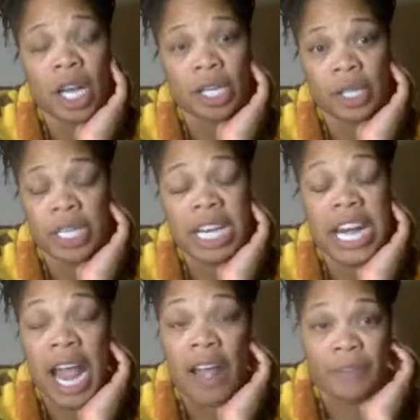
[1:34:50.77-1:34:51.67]
just
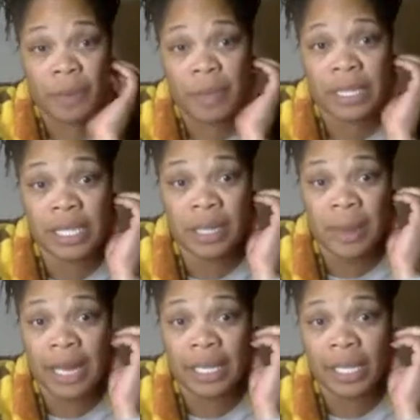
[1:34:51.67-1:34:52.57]
somebody you don't need to engage
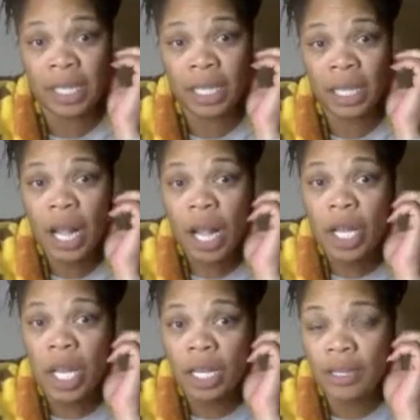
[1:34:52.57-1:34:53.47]
in
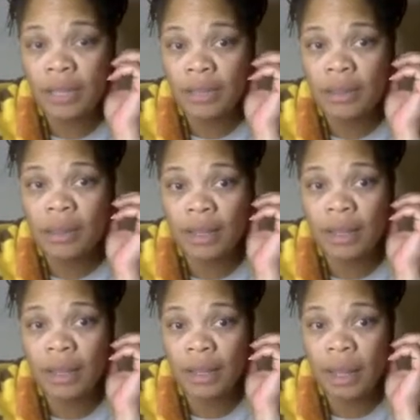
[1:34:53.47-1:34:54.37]
conversations
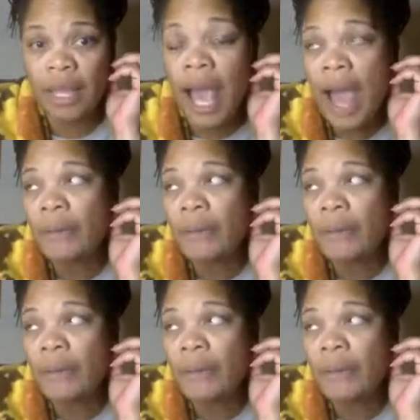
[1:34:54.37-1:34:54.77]
because